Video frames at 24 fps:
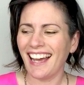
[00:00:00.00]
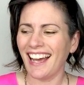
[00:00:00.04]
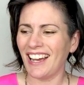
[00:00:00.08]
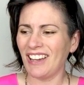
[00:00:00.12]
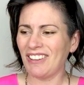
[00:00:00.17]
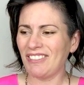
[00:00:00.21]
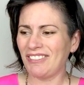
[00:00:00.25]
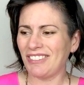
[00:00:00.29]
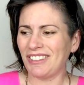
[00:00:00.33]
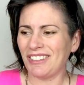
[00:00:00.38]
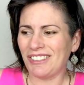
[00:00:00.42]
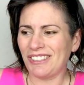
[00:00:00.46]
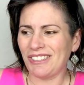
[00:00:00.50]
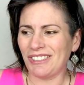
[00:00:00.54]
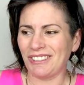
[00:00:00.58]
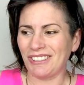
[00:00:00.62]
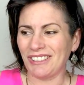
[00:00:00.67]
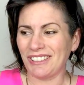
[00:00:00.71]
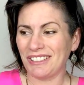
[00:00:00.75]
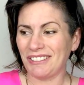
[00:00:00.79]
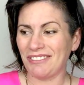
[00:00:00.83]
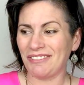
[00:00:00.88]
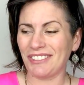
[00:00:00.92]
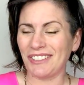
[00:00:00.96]
I feel
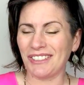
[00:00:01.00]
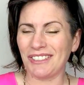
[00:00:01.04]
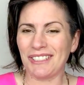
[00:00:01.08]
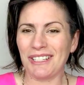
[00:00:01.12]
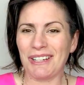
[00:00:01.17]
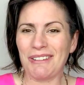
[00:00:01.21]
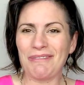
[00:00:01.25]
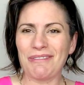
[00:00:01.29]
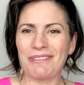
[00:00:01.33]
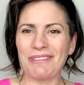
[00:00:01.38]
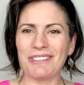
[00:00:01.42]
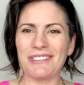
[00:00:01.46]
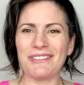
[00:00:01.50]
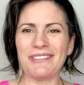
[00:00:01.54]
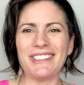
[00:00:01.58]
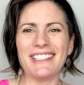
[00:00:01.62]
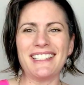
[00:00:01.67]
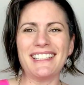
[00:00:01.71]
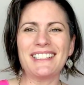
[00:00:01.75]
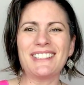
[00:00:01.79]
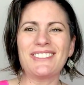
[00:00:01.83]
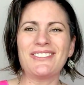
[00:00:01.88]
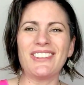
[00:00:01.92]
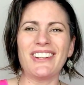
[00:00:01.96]
totally filled up from the
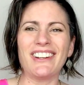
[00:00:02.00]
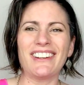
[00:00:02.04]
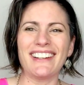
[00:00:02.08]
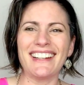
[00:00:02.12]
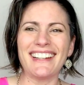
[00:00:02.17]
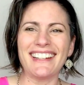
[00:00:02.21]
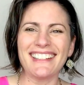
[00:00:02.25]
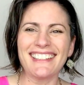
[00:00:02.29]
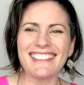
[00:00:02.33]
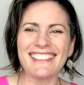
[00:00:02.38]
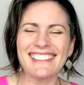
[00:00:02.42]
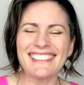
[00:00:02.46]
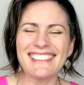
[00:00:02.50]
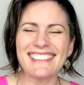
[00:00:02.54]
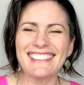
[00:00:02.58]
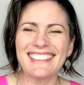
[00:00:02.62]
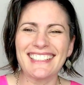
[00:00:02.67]
experience.